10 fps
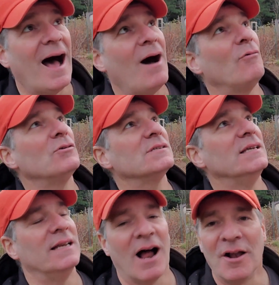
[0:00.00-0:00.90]
Owls
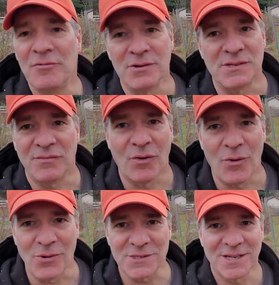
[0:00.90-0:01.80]
eat hundreds of
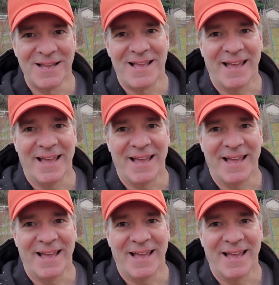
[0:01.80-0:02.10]
voles,